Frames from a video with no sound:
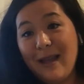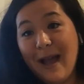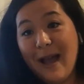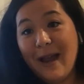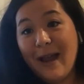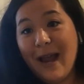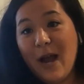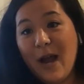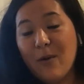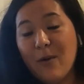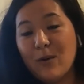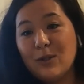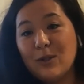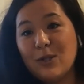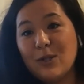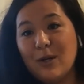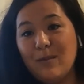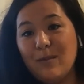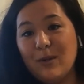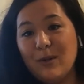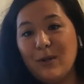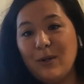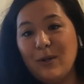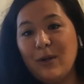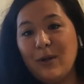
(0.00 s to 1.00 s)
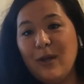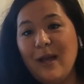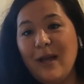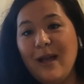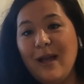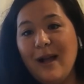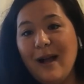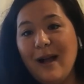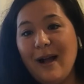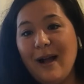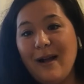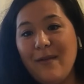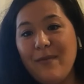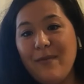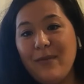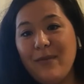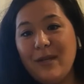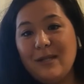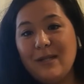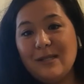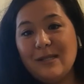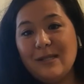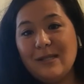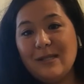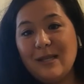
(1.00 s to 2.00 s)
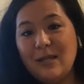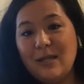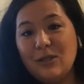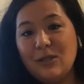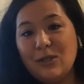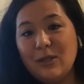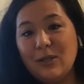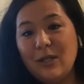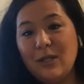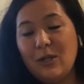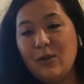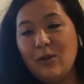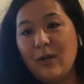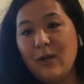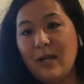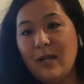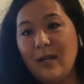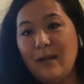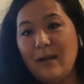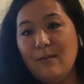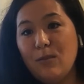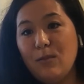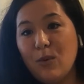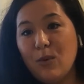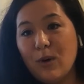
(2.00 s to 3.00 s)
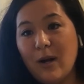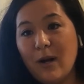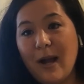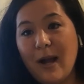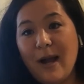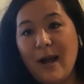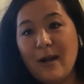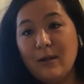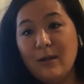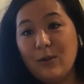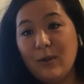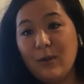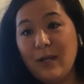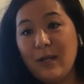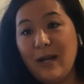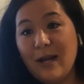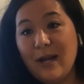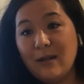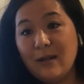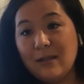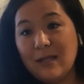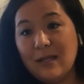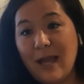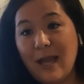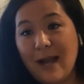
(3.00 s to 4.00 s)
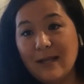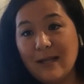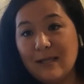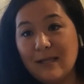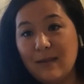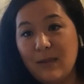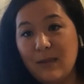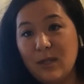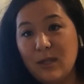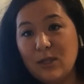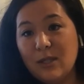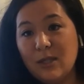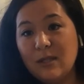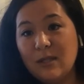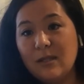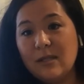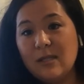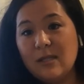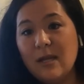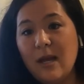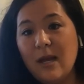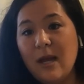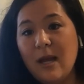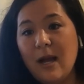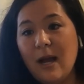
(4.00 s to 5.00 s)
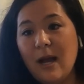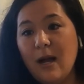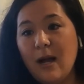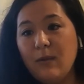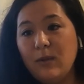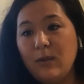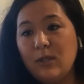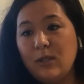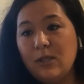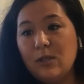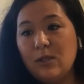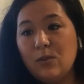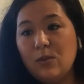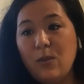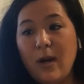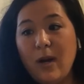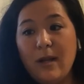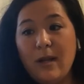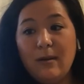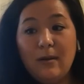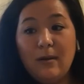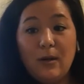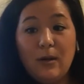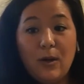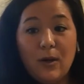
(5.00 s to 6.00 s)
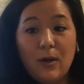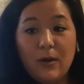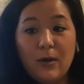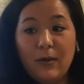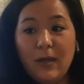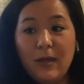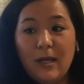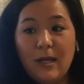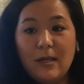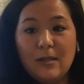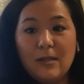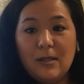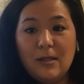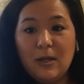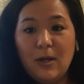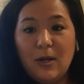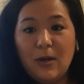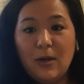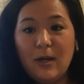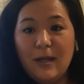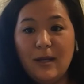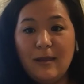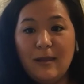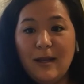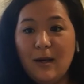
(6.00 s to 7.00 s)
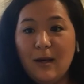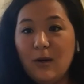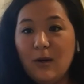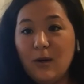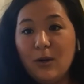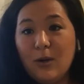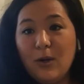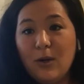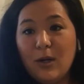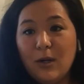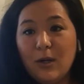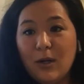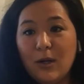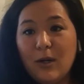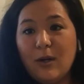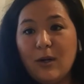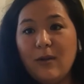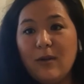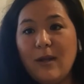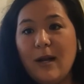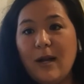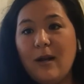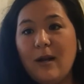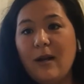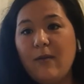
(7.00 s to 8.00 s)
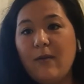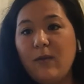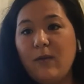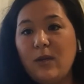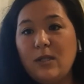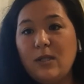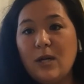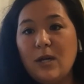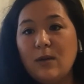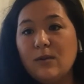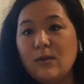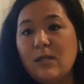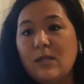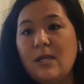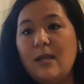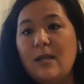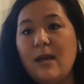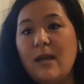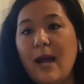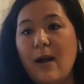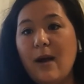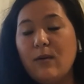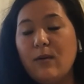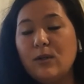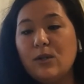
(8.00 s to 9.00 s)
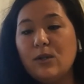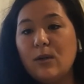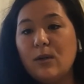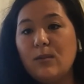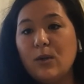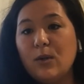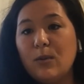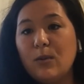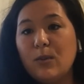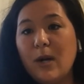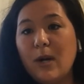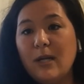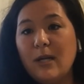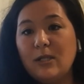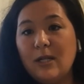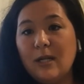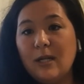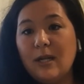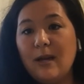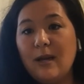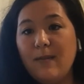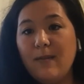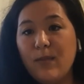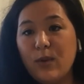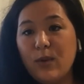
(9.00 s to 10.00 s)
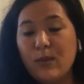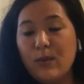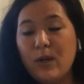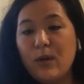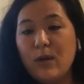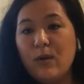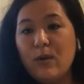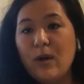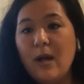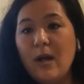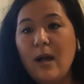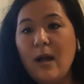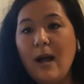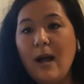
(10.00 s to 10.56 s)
Howard Terminal that is essentially creating more greenhouse gas emissions, which is what currently is occurring there, or could occur there if we don't see the Howard Terminal project come through.